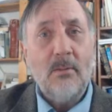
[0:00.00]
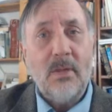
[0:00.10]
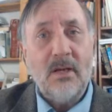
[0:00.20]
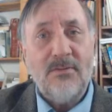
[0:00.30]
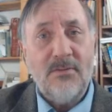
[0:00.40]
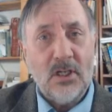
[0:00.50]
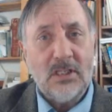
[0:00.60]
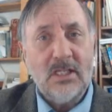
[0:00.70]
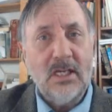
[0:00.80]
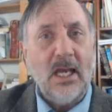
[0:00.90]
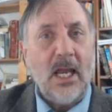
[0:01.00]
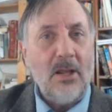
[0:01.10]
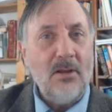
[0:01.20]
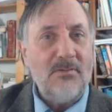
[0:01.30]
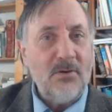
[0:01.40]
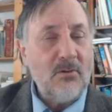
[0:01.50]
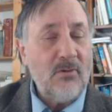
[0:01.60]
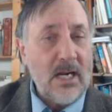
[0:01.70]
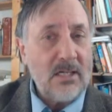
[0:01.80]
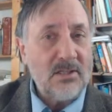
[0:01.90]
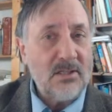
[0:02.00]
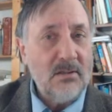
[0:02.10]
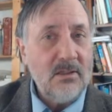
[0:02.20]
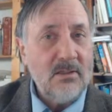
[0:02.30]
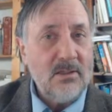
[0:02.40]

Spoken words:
my foot in the foot race.